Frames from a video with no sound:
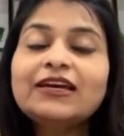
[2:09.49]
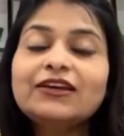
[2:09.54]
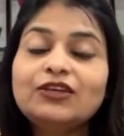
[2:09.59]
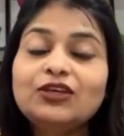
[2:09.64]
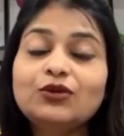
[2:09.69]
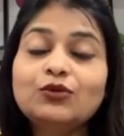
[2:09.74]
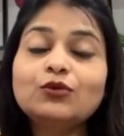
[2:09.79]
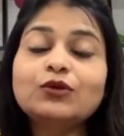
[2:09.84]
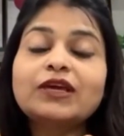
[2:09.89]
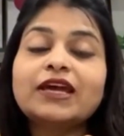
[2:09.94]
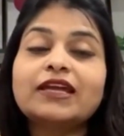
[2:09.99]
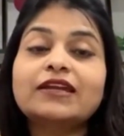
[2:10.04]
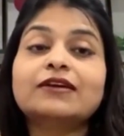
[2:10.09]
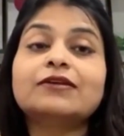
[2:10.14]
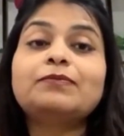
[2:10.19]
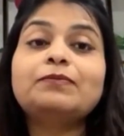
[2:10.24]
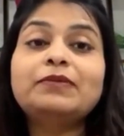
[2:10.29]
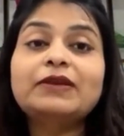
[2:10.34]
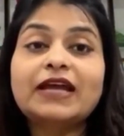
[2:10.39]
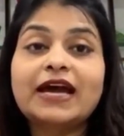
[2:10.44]
you can
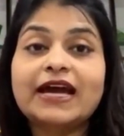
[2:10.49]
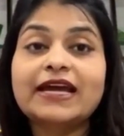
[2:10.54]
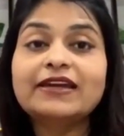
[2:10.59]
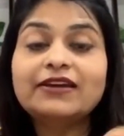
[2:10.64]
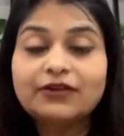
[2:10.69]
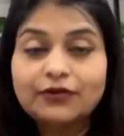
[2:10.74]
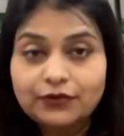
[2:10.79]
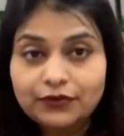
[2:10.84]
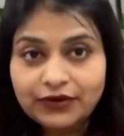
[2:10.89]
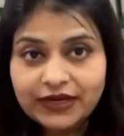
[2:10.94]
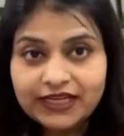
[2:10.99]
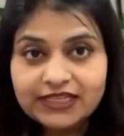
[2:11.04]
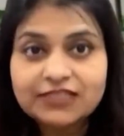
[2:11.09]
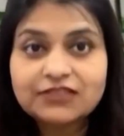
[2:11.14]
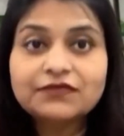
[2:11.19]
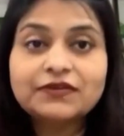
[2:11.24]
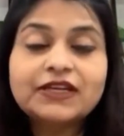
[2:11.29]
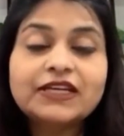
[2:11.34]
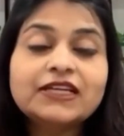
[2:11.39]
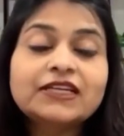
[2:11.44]
apply right
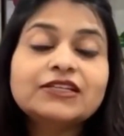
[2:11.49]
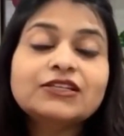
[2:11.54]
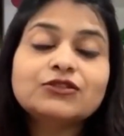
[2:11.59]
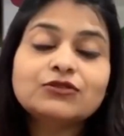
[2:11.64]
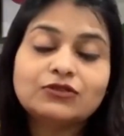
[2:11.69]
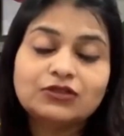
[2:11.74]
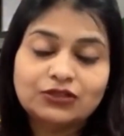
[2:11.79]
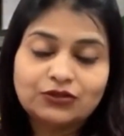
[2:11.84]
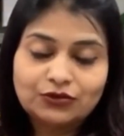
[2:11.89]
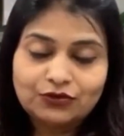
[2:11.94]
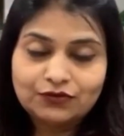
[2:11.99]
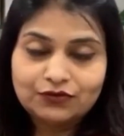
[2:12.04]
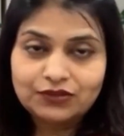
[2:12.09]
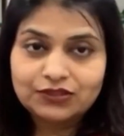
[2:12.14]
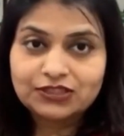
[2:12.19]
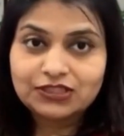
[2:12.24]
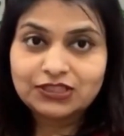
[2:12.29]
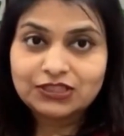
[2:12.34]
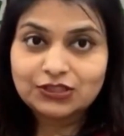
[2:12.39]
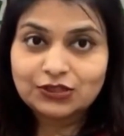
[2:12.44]
away to the
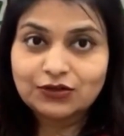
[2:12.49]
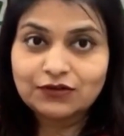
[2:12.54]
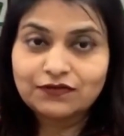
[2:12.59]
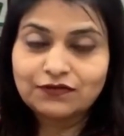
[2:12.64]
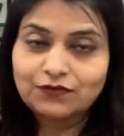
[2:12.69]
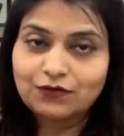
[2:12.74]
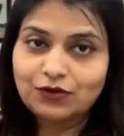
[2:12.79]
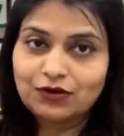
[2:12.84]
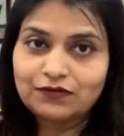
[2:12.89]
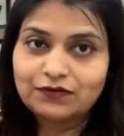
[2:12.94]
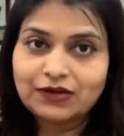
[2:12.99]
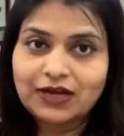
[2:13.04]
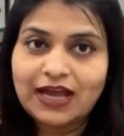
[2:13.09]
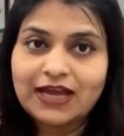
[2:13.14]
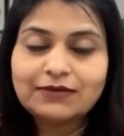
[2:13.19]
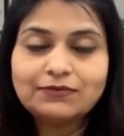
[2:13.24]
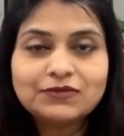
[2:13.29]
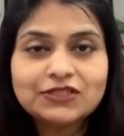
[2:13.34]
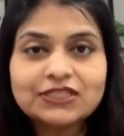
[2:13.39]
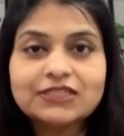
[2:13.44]
University of
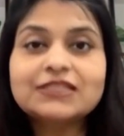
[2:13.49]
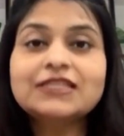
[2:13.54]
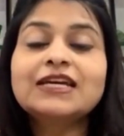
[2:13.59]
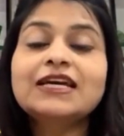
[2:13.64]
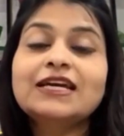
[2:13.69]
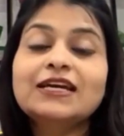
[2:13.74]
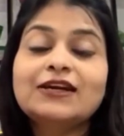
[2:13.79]
Wolverhampton.